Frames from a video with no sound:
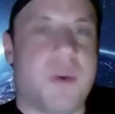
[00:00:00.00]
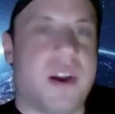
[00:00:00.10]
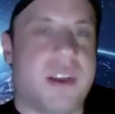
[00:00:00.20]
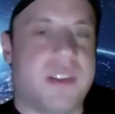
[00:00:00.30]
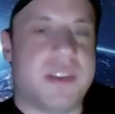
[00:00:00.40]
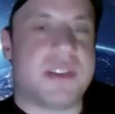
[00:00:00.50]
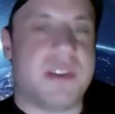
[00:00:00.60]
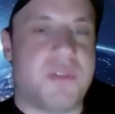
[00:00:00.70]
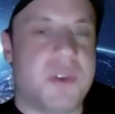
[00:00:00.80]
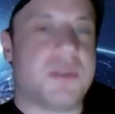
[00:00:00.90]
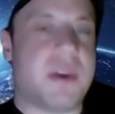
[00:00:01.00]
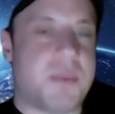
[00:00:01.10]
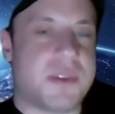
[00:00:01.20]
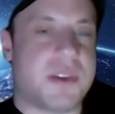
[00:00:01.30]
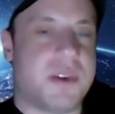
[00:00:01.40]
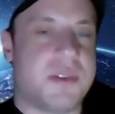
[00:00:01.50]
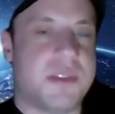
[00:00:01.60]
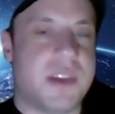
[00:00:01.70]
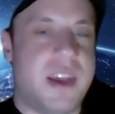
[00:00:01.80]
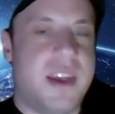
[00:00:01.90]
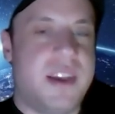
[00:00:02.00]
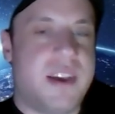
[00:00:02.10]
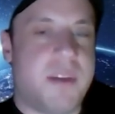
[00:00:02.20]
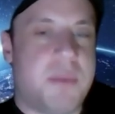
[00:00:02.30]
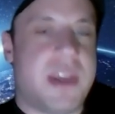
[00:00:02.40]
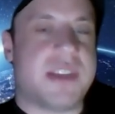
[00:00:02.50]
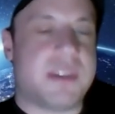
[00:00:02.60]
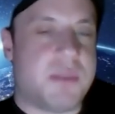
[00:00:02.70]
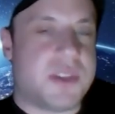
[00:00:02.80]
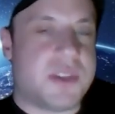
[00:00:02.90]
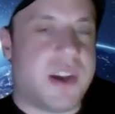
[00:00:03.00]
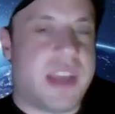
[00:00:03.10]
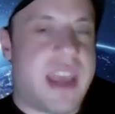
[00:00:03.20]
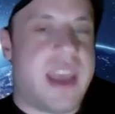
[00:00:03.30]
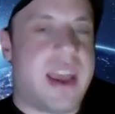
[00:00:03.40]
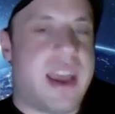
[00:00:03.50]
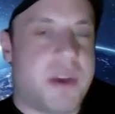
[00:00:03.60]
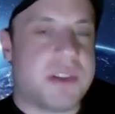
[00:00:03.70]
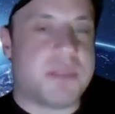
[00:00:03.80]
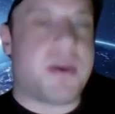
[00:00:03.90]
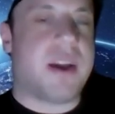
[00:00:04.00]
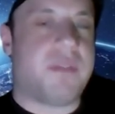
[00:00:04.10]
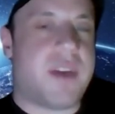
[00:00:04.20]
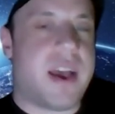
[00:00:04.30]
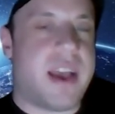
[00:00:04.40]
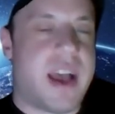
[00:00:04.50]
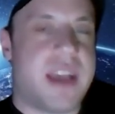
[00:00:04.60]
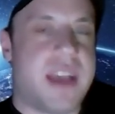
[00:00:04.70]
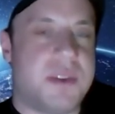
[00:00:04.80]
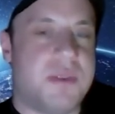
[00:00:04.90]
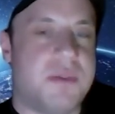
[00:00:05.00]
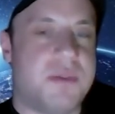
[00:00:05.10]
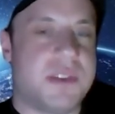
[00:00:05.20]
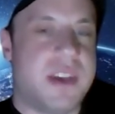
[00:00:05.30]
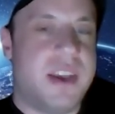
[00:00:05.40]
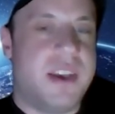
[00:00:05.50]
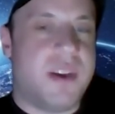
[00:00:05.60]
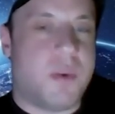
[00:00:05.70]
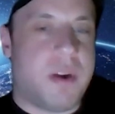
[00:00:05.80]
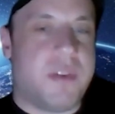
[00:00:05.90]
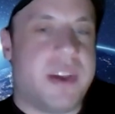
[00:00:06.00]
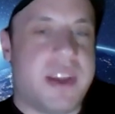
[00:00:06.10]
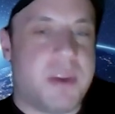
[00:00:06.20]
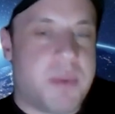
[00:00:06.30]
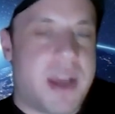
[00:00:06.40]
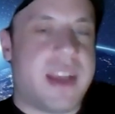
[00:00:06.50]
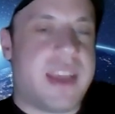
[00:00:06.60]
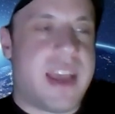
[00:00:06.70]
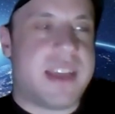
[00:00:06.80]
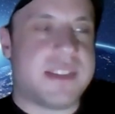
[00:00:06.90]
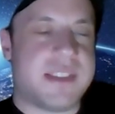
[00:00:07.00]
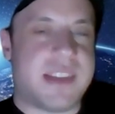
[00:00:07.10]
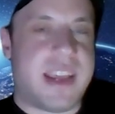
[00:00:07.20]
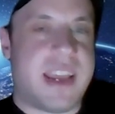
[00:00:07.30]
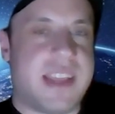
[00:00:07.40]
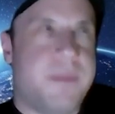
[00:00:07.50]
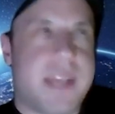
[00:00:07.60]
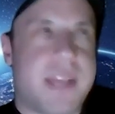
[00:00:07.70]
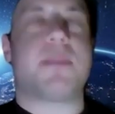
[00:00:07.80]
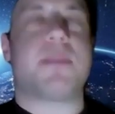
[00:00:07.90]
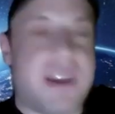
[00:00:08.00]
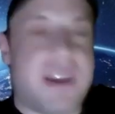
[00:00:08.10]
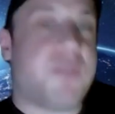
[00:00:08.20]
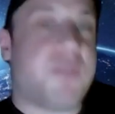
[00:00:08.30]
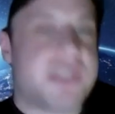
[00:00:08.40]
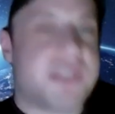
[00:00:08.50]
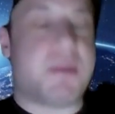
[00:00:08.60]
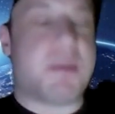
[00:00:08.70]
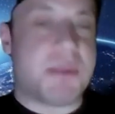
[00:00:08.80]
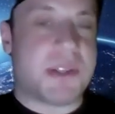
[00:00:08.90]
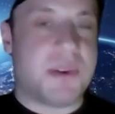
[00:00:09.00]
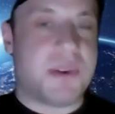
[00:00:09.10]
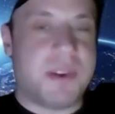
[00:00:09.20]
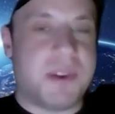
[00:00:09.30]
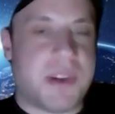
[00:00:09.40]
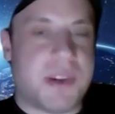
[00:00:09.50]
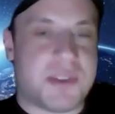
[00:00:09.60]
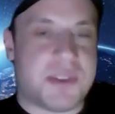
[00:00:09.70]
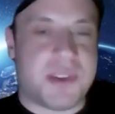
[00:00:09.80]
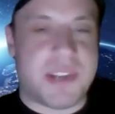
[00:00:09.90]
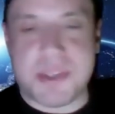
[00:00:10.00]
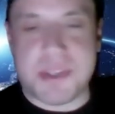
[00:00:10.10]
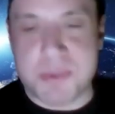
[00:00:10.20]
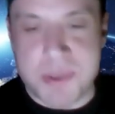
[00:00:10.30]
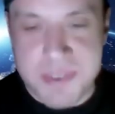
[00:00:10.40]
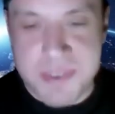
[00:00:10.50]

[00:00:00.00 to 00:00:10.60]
want to listen to future episodes of BSing with Sean K, I'm on Spotify, iTunes, wherever you get your podcasts. And that's about it for this episode. I'll catch you on the next one.